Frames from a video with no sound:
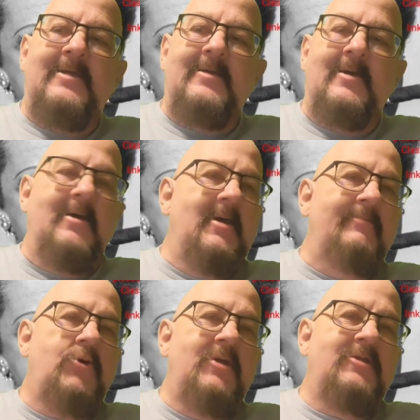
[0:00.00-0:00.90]
And uh,
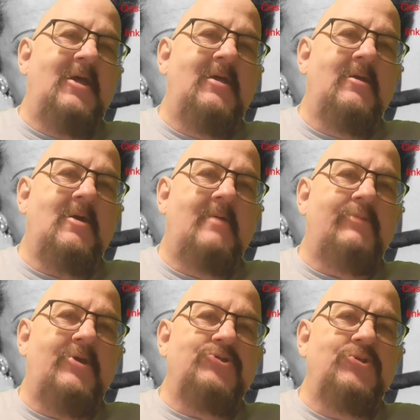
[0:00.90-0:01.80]
have a great day.
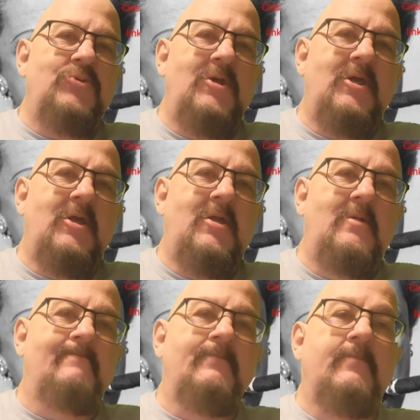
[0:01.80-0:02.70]
God bless you
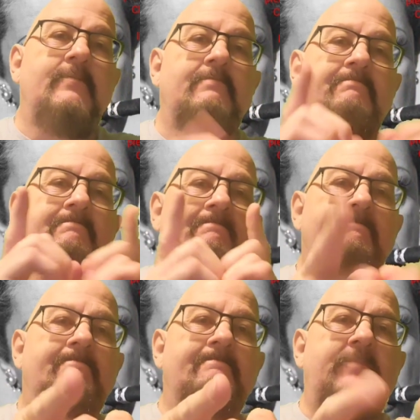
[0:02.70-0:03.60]
and
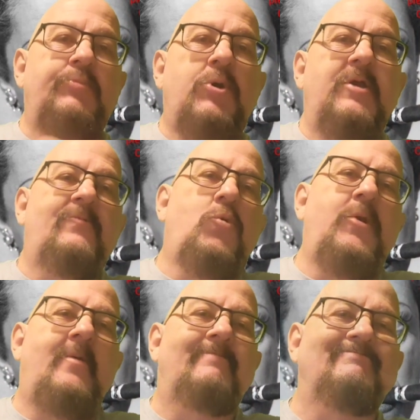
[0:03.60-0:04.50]
be praying for